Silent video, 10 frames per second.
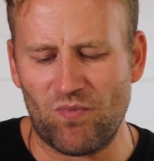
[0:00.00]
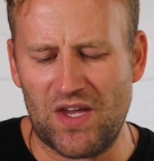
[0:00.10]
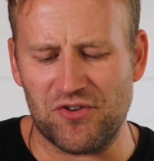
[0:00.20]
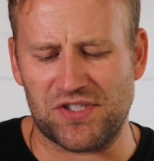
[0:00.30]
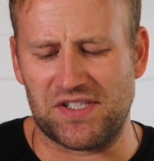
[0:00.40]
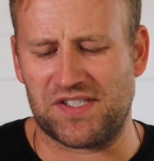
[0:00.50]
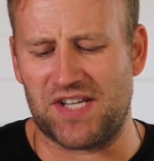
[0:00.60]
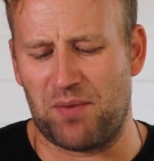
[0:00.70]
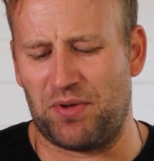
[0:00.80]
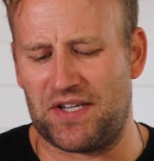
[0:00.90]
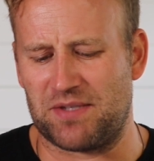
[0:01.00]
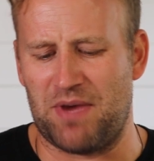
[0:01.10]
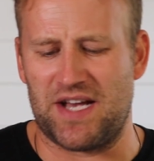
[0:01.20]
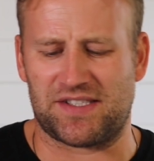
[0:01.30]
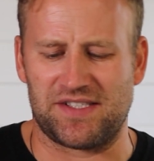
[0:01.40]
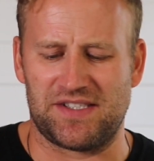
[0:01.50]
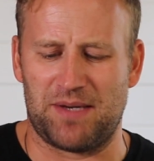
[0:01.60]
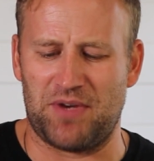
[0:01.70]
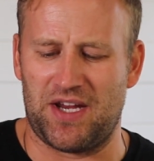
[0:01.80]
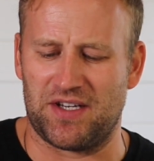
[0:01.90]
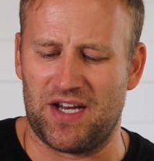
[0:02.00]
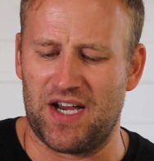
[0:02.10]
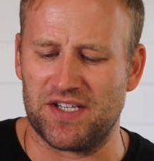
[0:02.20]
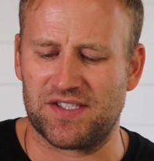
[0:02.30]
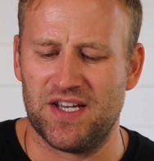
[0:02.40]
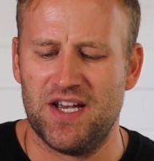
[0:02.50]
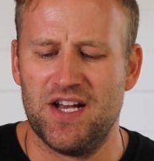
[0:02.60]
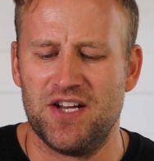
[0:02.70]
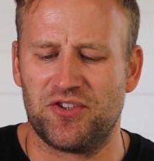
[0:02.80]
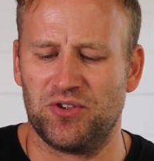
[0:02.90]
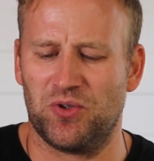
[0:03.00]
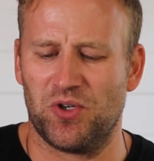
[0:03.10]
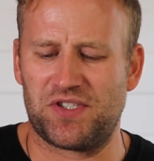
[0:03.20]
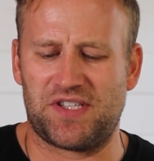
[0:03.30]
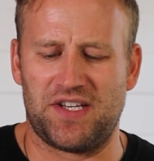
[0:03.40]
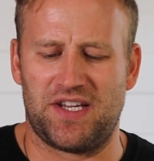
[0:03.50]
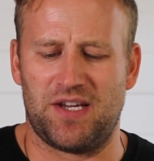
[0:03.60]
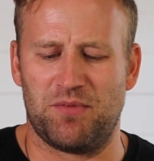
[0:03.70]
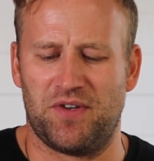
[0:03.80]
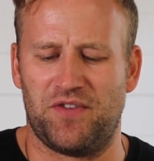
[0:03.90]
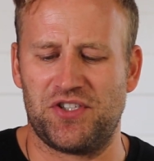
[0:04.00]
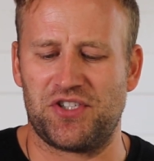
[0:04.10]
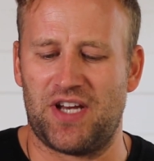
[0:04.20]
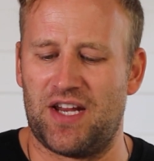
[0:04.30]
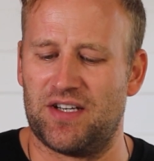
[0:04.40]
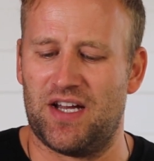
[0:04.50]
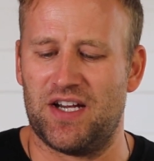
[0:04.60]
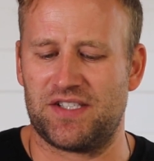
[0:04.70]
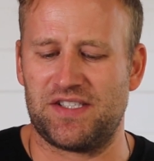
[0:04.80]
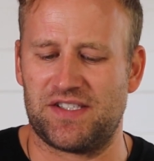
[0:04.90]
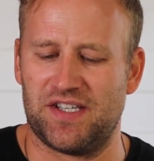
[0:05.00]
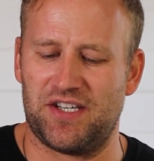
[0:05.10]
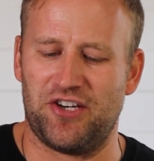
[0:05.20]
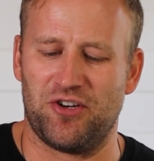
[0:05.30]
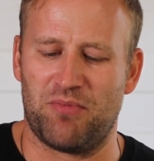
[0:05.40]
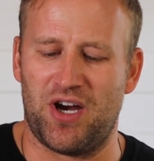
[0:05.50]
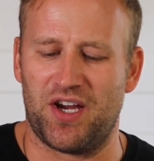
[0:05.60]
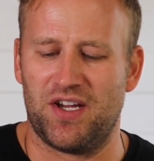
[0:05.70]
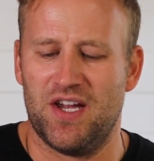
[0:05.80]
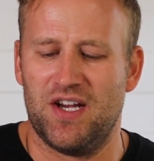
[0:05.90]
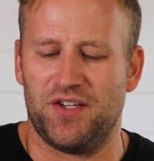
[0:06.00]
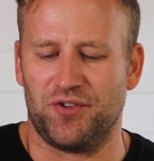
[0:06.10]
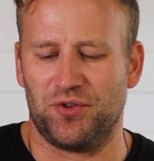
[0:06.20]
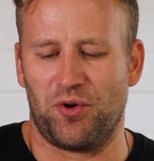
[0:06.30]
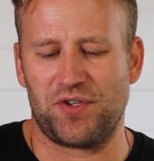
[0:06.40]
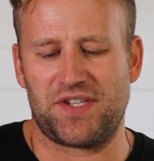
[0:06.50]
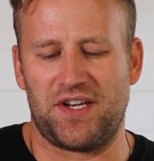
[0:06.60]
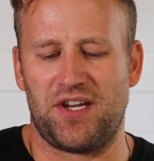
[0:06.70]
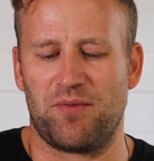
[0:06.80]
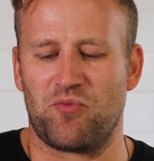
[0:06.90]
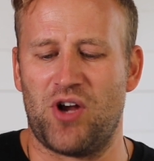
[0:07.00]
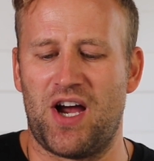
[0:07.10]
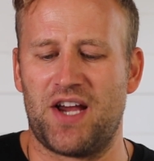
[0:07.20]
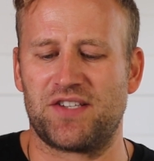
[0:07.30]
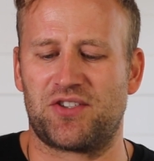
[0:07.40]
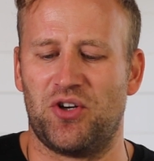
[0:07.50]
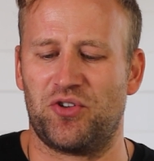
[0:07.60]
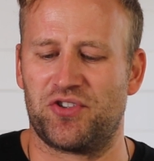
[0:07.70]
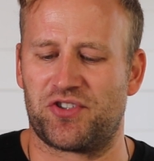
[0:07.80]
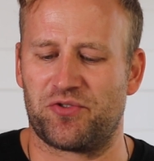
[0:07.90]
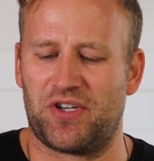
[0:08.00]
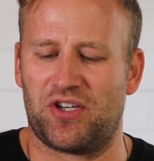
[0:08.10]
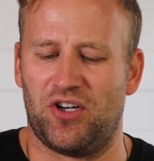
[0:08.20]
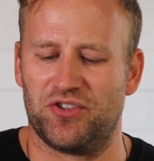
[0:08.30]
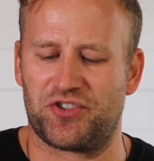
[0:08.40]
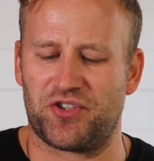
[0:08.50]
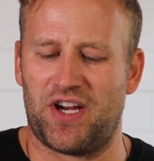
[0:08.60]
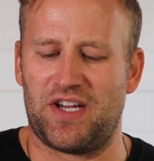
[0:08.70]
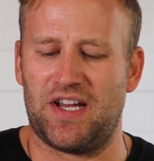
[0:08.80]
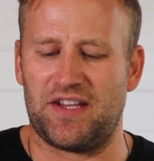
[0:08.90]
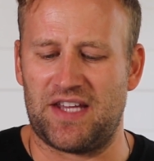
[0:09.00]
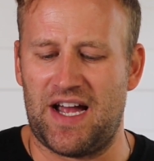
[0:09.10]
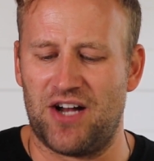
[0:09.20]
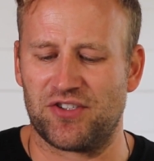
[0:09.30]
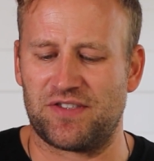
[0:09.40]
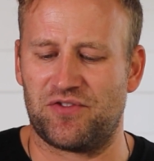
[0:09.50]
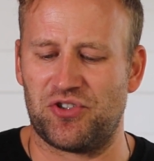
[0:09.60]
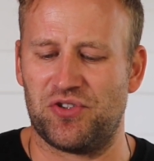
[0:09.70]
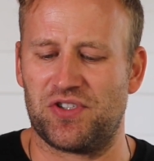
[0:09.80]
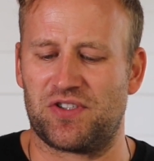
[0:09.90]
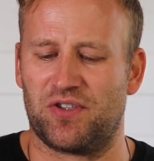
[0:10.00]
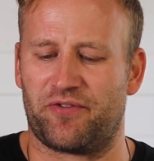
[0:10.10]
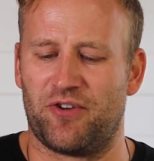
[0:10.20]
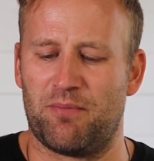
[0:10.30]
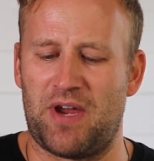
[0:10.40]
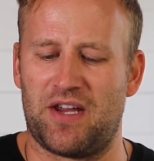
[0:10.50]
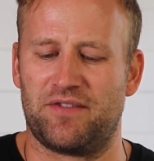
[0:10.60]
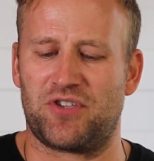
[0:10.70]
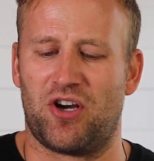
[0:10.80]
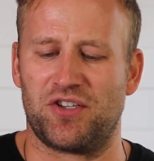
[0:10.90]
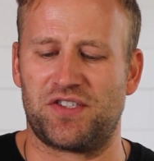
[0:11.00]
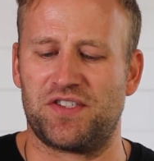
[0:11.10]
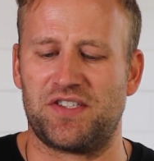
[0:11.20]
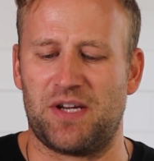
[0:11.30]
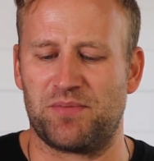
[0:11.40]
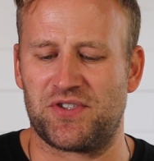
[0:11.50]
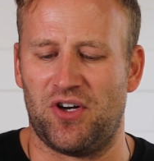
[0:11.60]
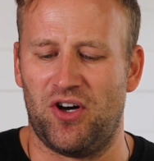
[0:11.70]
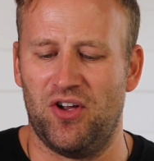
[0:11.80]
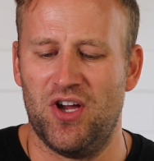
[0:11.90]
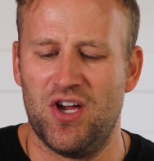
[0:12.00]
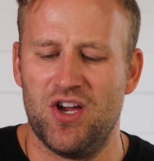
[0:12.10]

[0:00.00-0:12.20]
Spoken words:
there was a disciple at Damascus named Ananias. The Lord said to him in a vision, Ananias, he said, Here am I. And the Lord said to him, Rise, go to the street called Straight, at the house of Judas, look for a man of Tarsus named Saul.